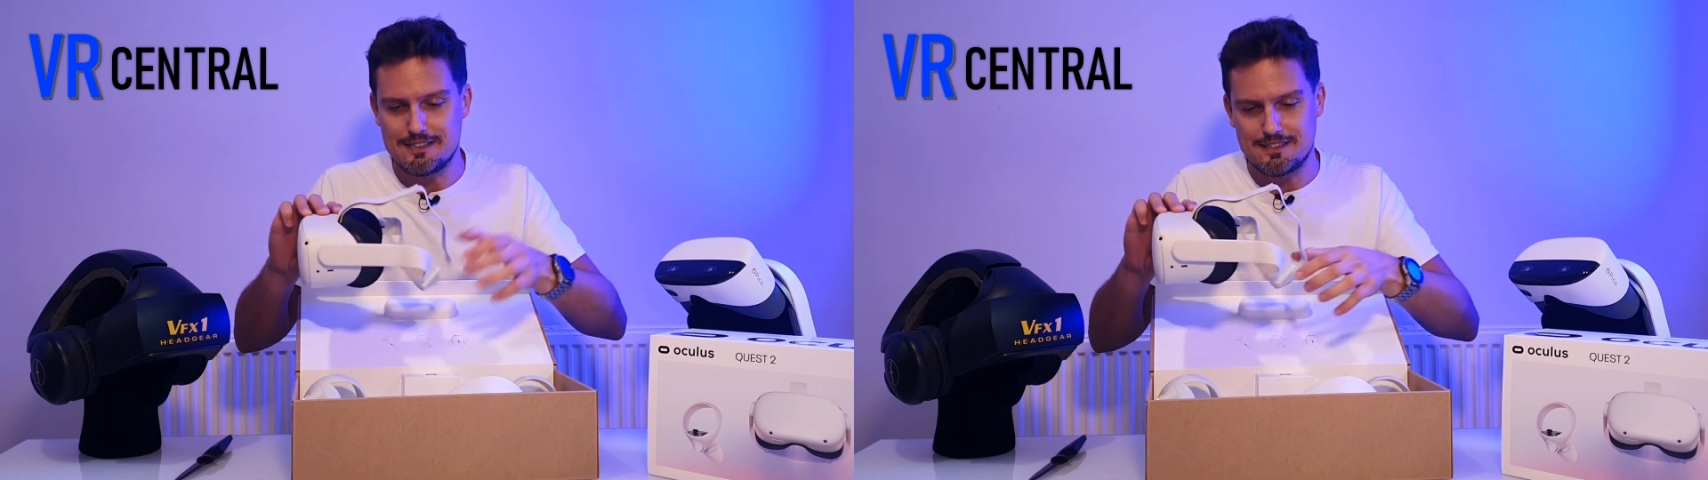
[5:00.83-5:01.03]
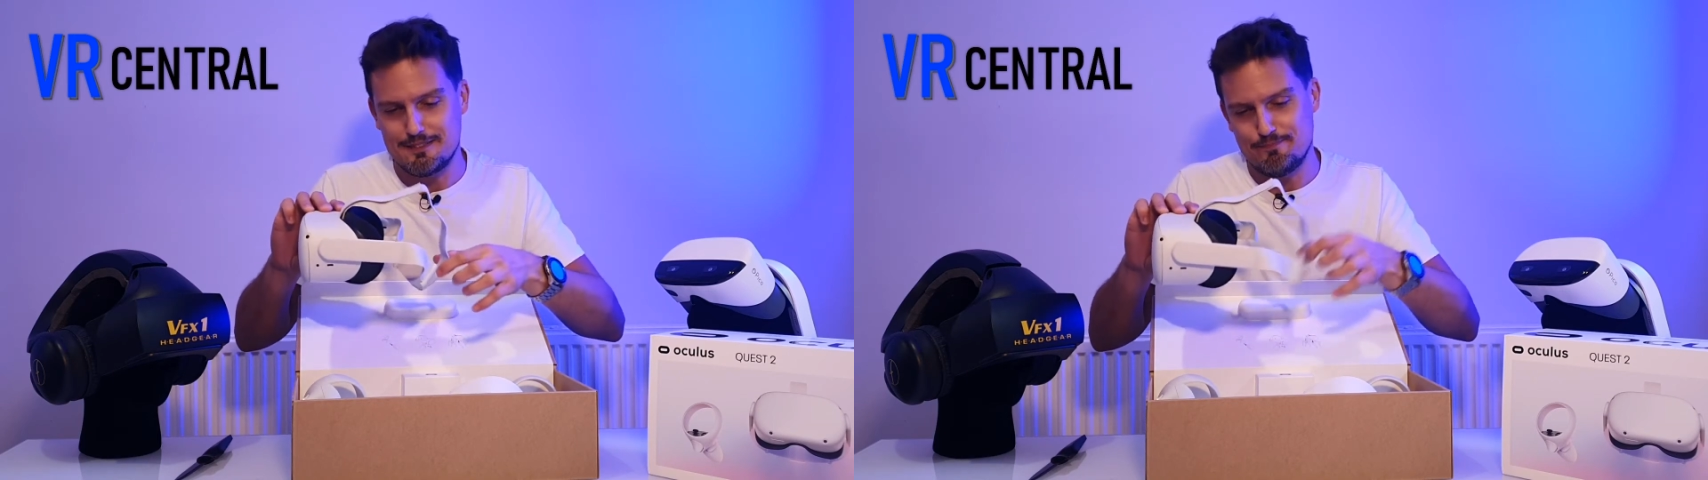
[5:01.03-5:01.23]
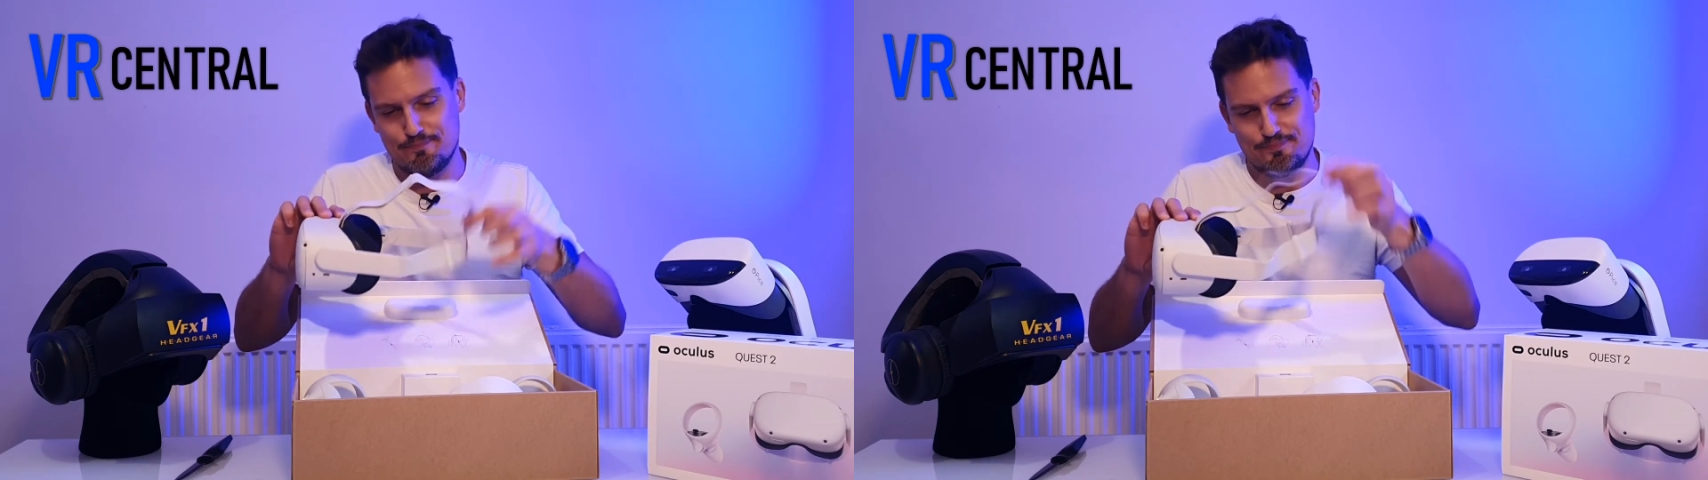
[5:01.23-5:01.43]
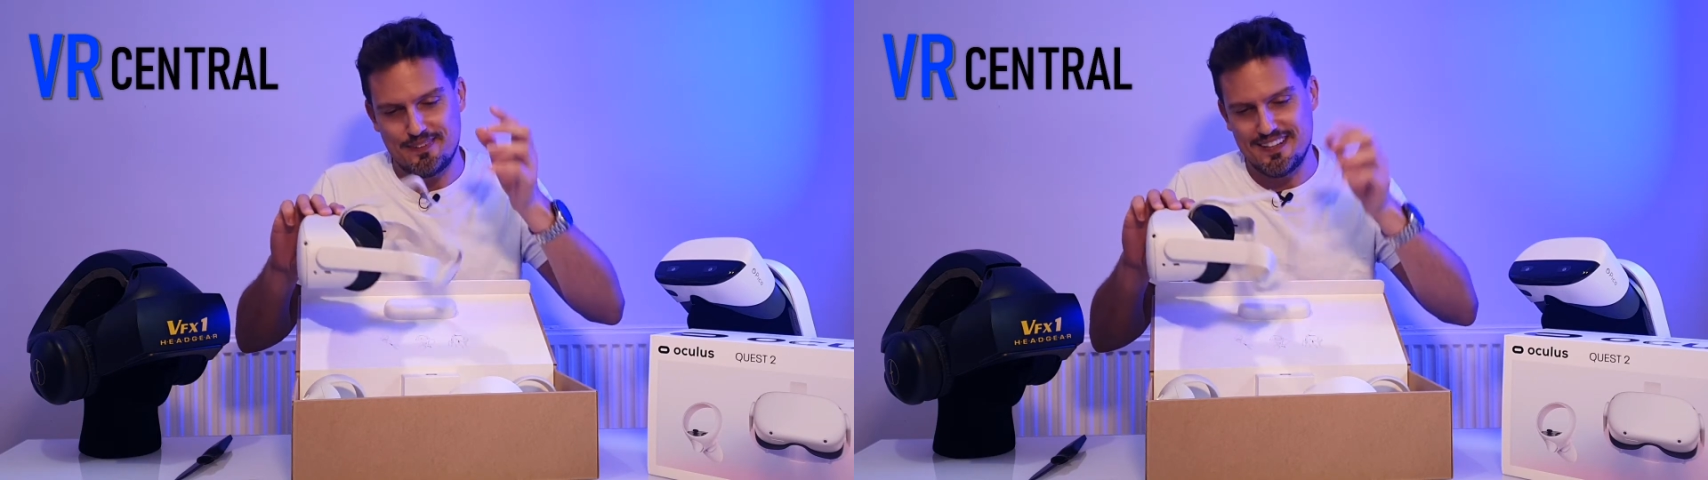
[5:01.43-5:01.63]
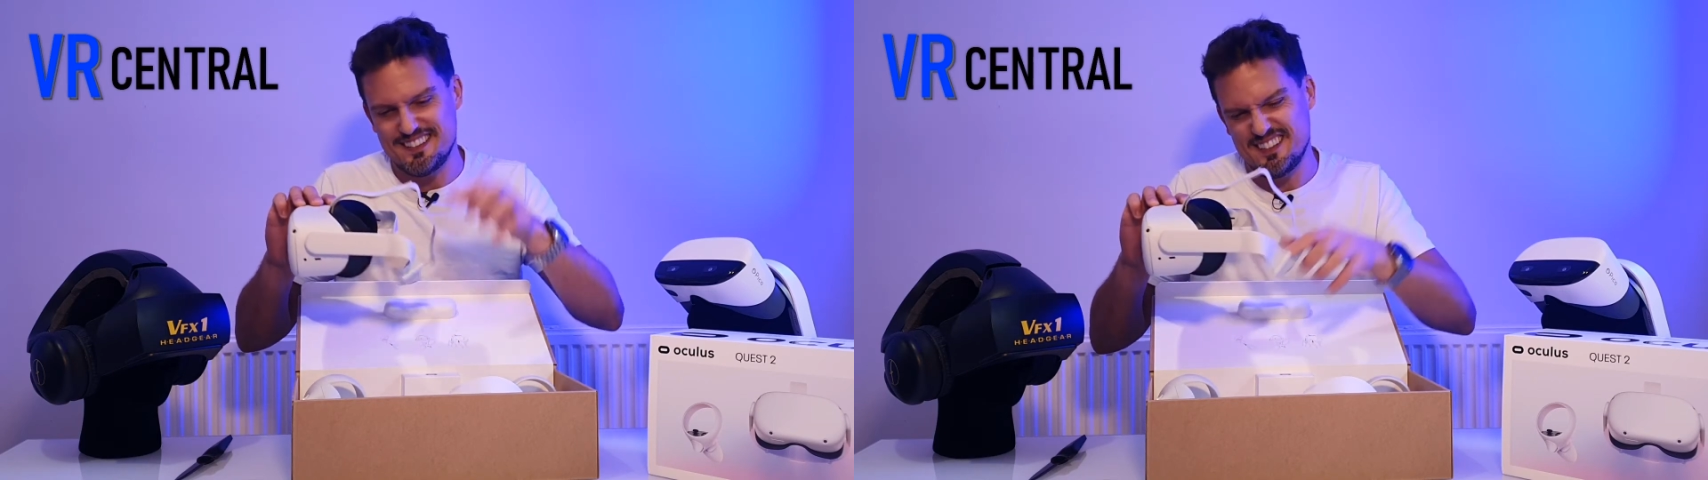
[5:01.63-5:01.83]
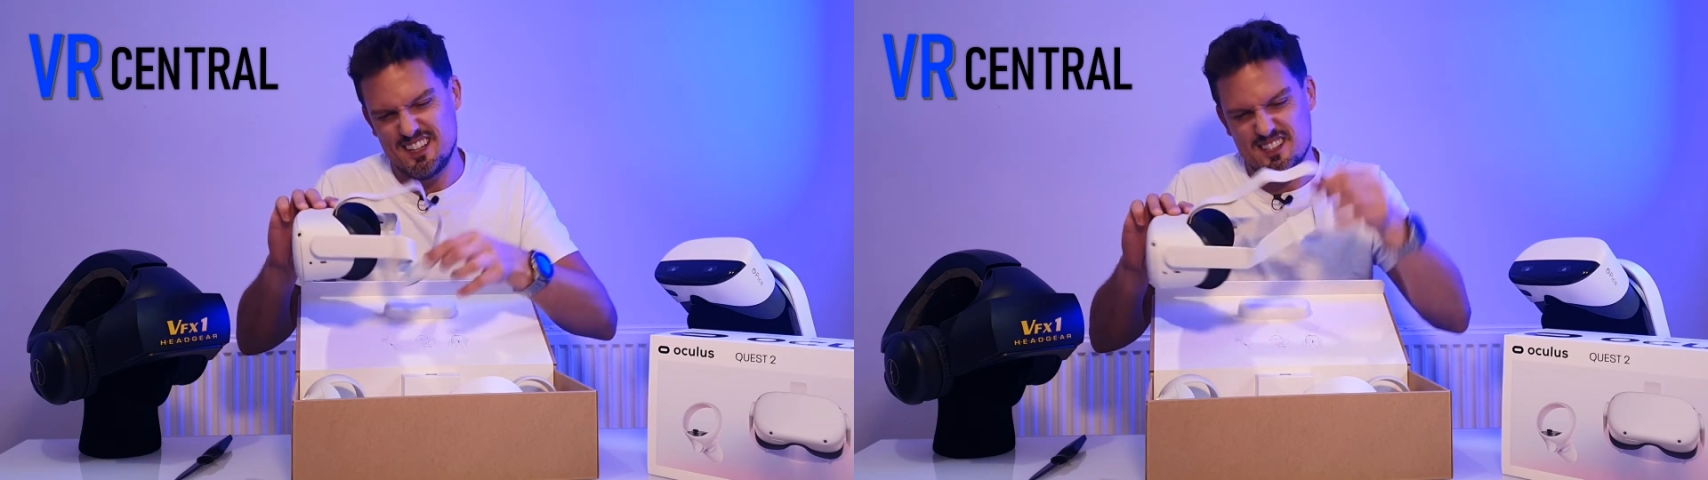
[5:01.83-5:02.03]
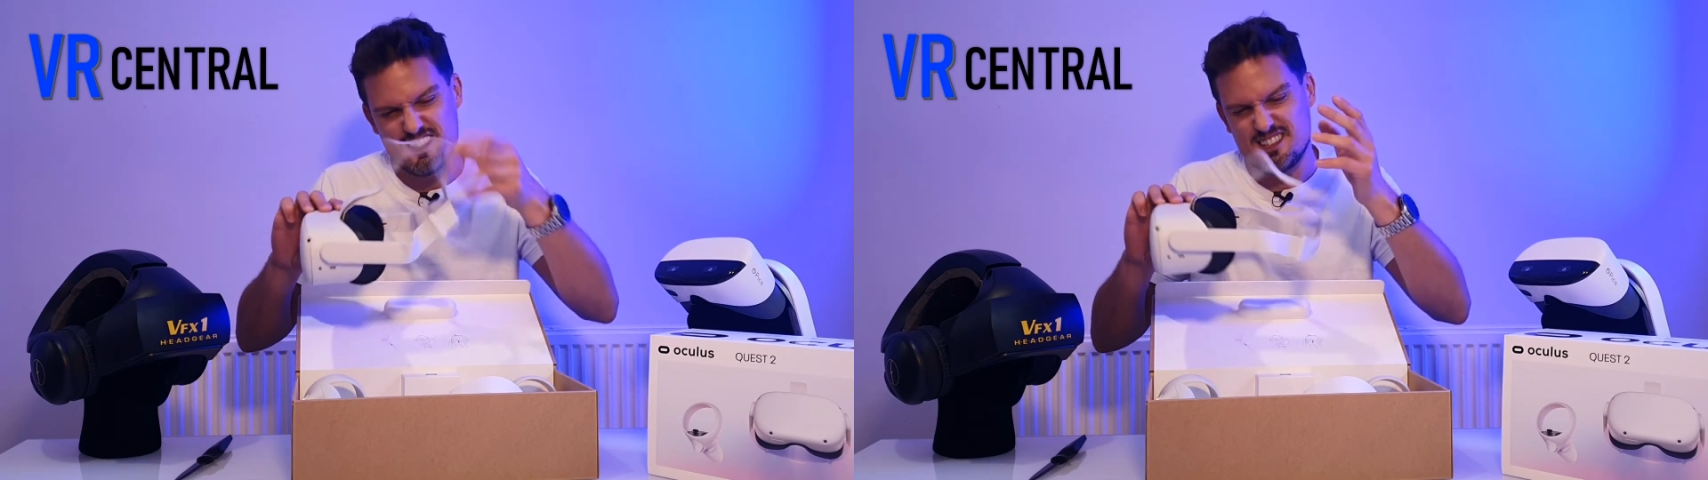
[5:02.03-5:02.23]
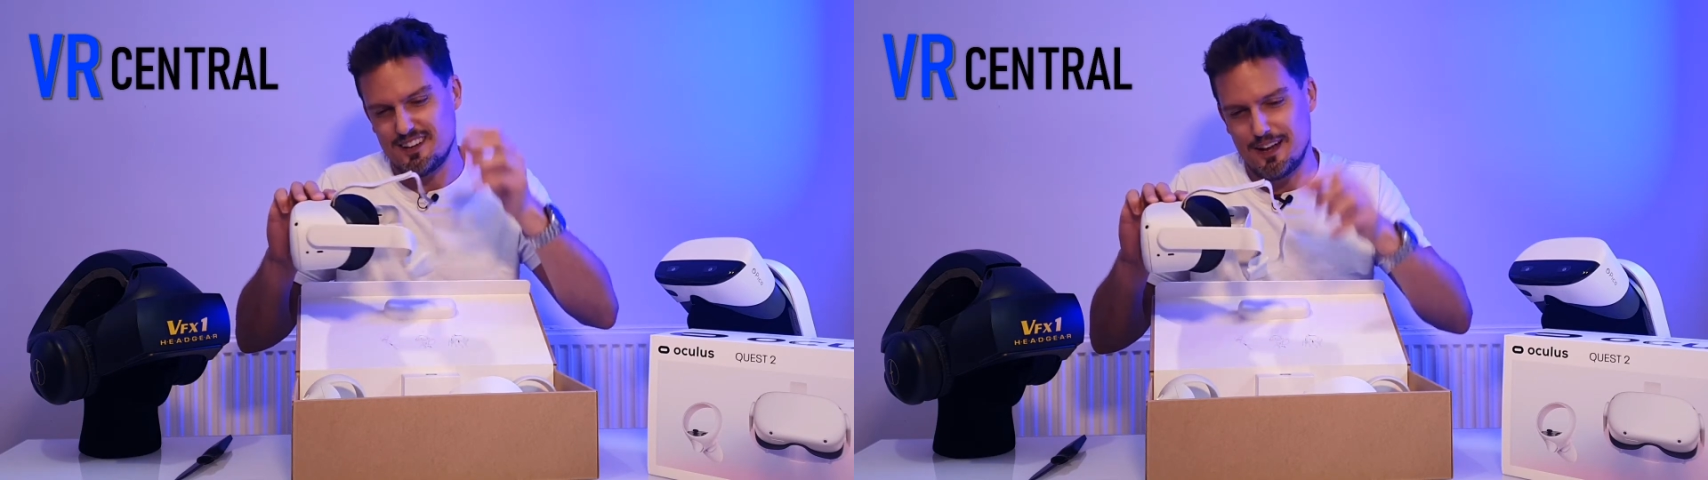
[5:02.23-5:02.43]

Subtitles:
the is this.